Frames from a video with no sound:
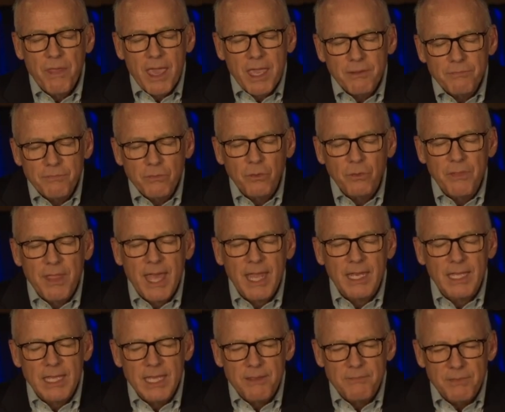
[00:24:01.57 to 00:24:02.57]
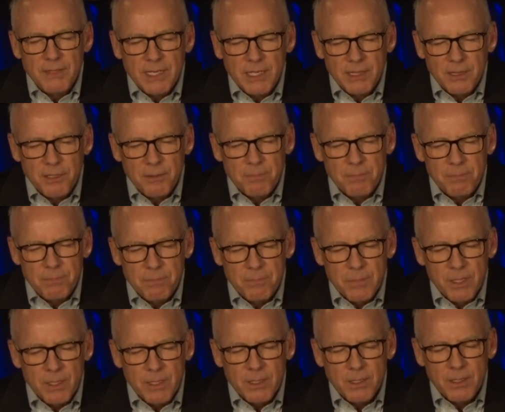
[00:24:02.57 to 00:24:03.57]
thankful that even in the
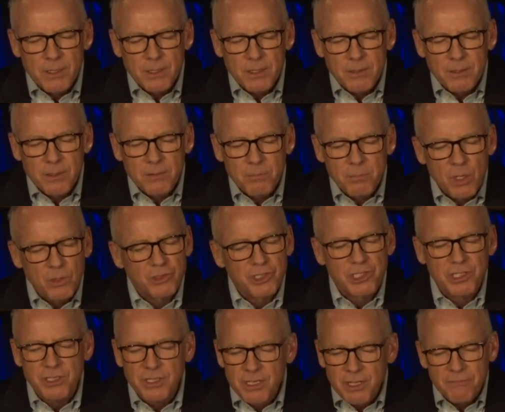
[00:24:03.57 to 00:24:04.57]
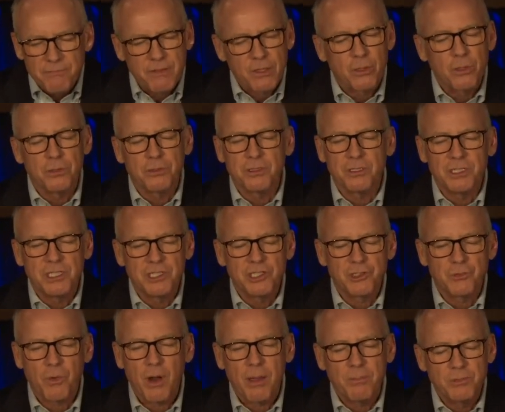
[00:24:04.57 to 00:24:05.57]
most difficult
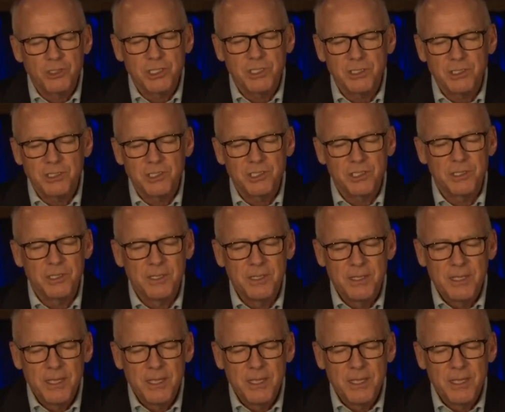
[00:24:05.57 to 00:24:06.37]
disruptions,